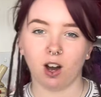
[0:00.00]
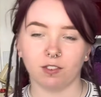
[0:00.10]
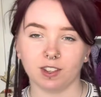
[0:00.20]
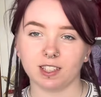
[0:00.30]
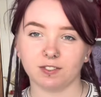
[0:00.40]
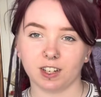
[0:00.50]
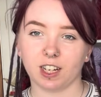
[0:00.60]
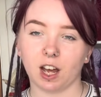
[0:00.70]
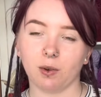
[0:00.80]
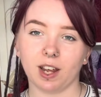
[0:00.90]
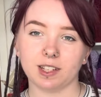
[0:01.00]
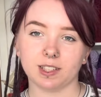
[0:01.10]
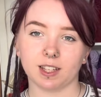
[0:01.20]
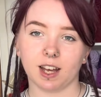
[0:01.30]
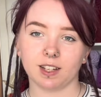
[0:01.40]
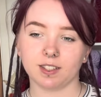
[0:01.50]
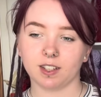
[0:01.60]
of this video is that